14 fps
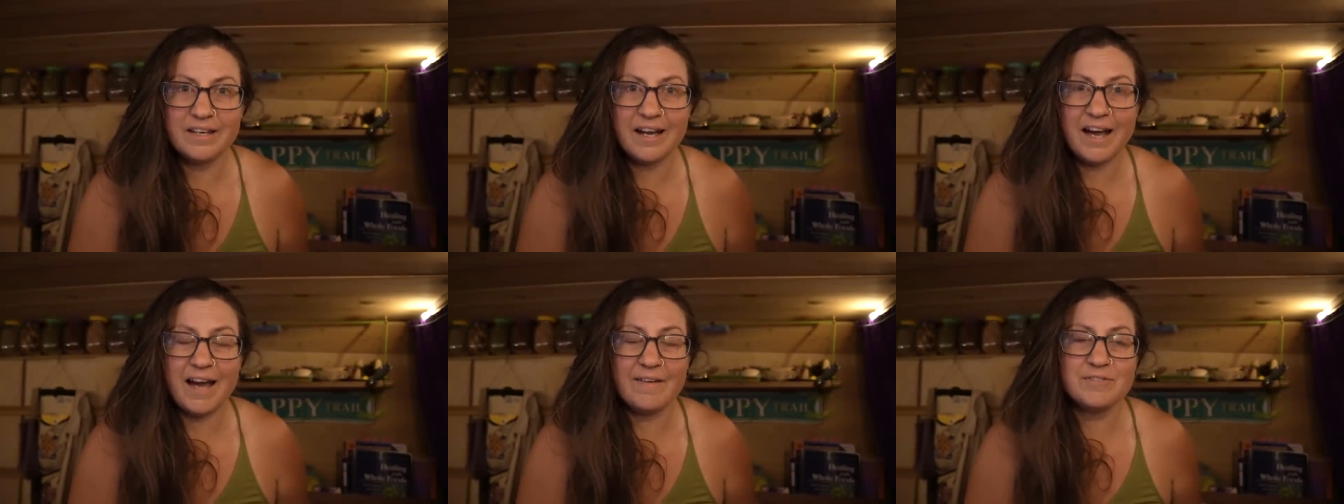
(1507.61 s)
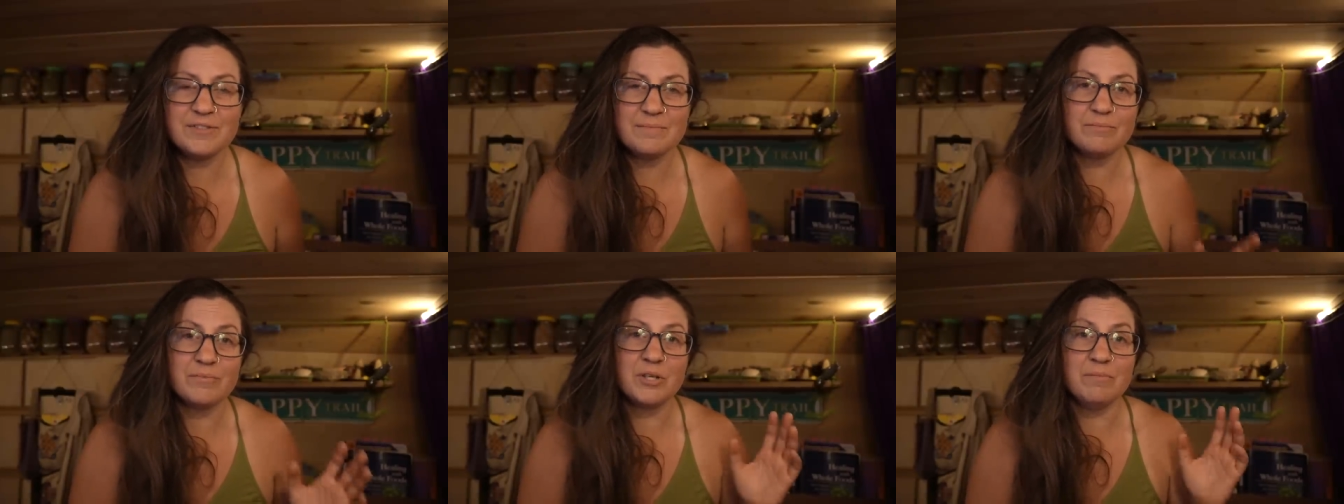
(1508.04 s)
I have
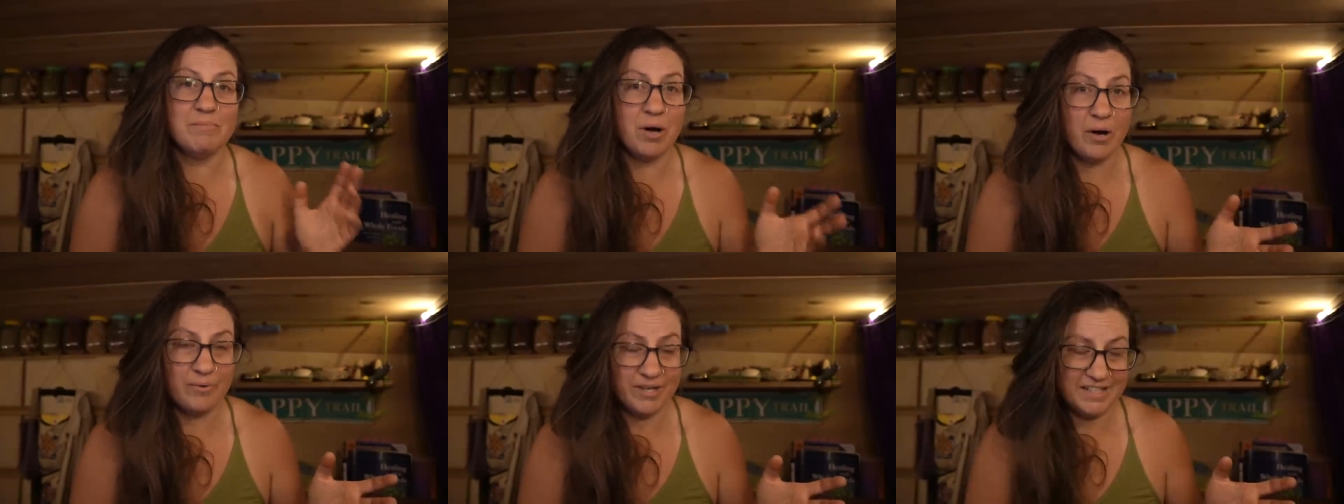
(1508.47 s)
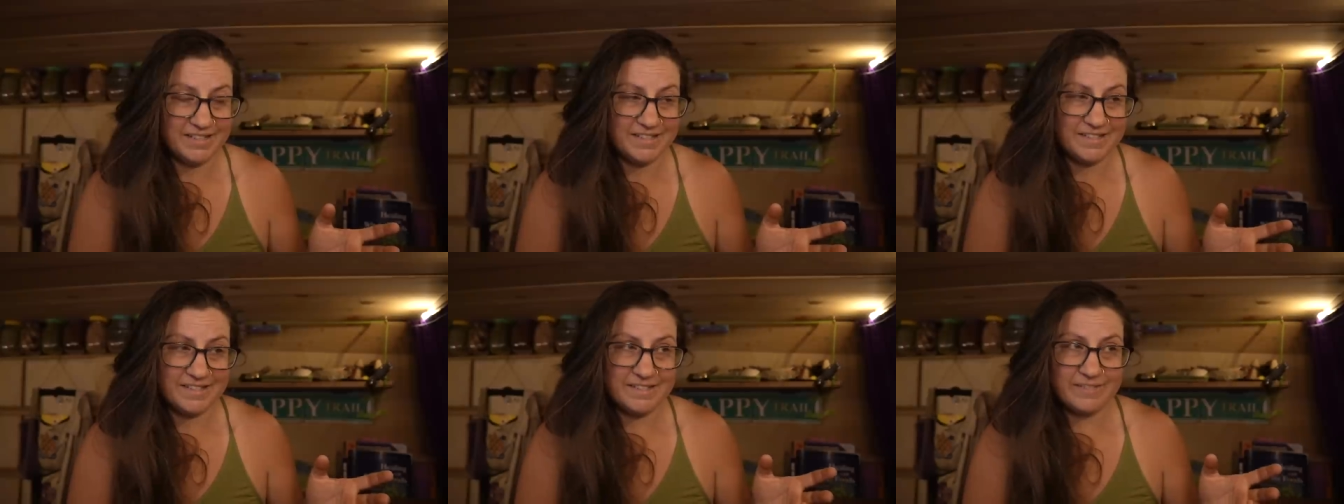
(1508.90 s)
some
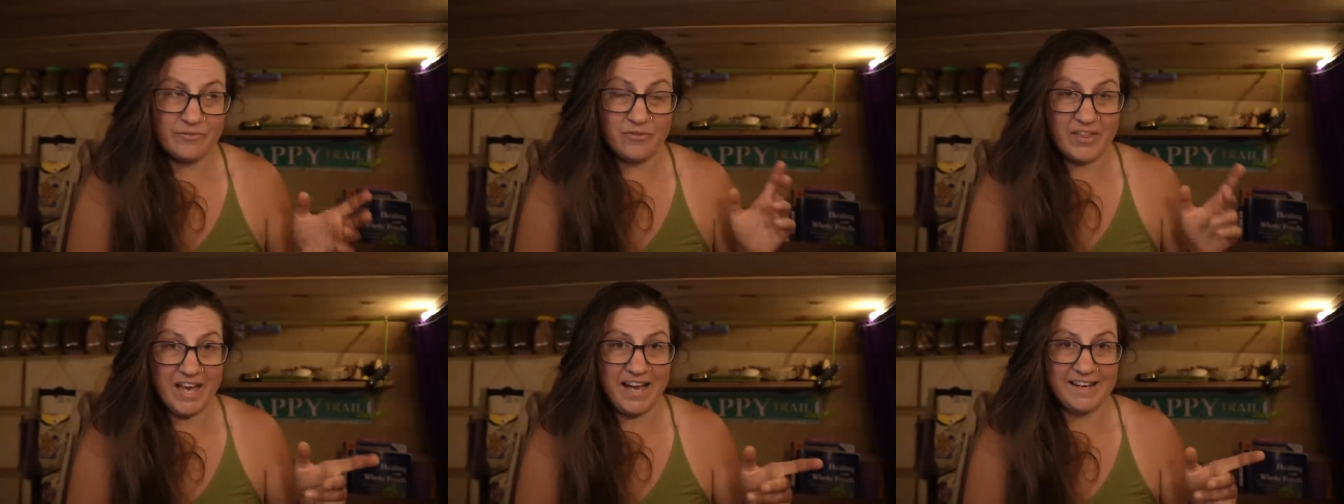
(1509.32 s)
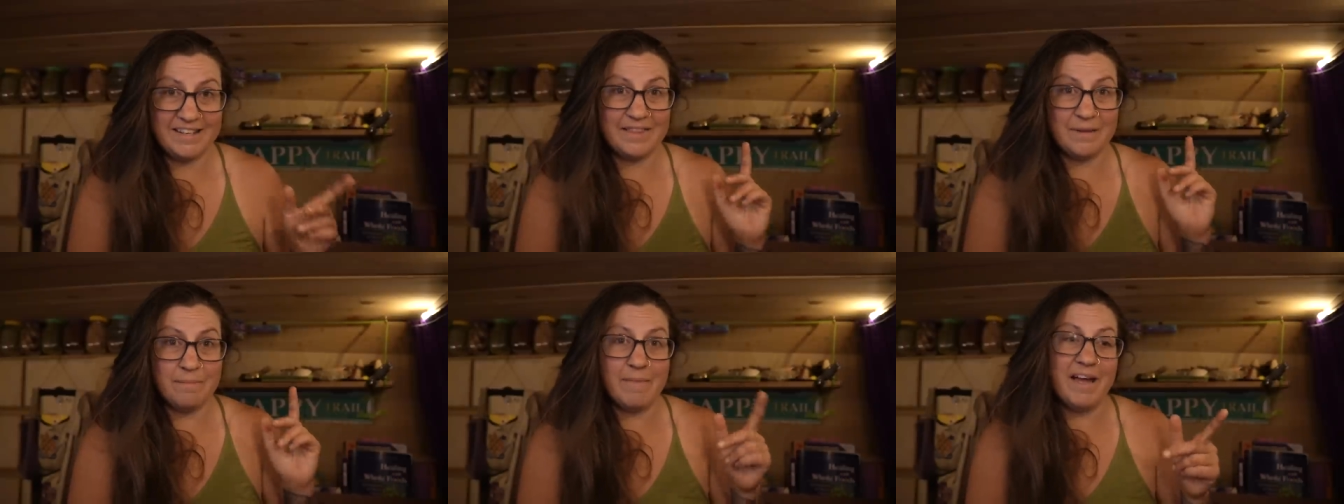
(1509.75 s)
components for that
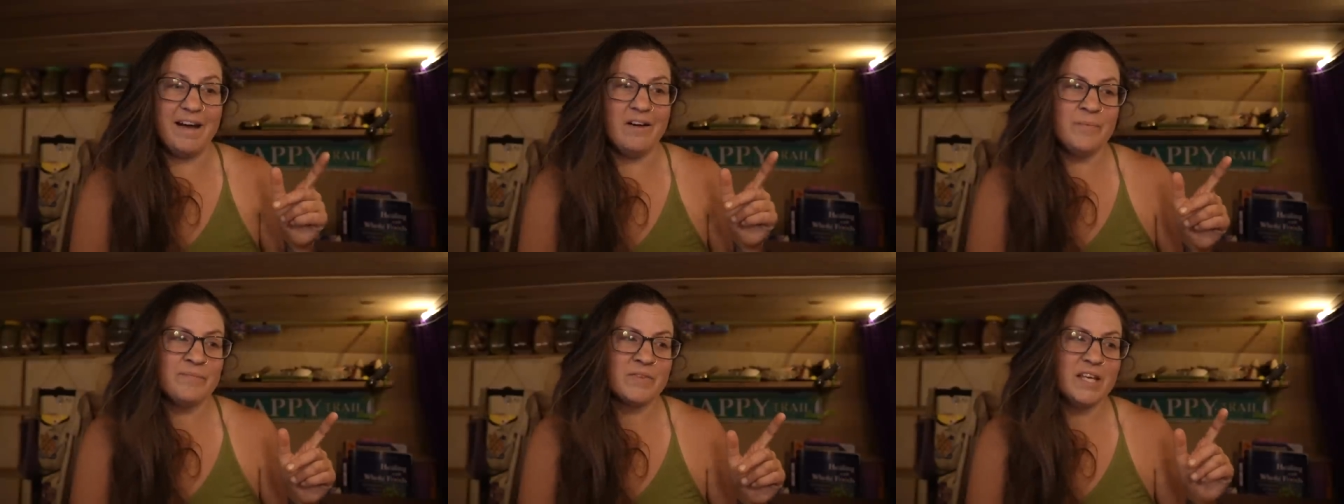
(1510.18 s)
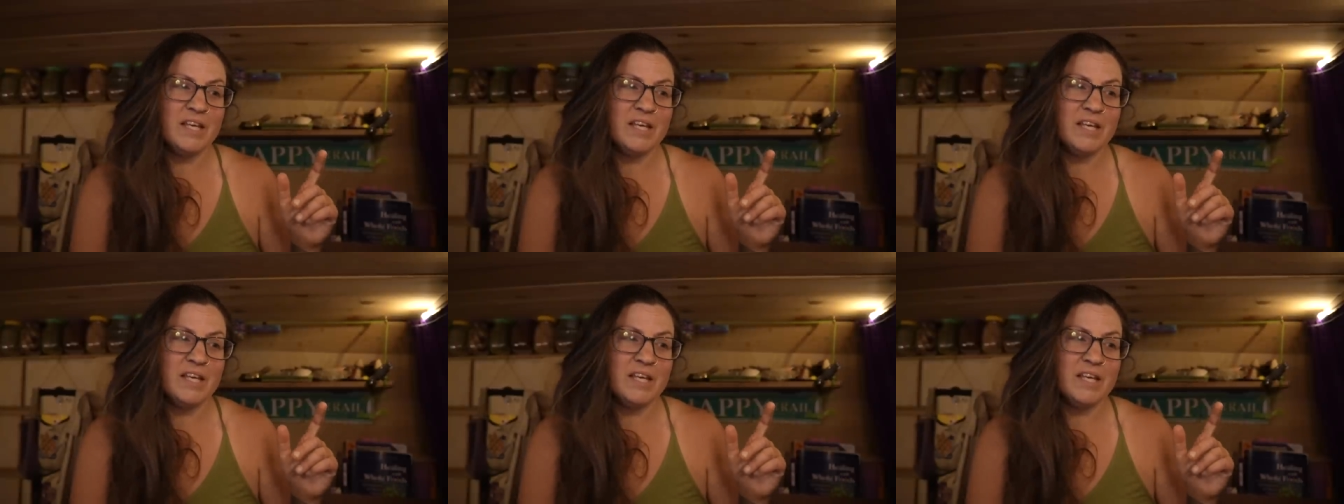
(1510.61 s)
in the mail.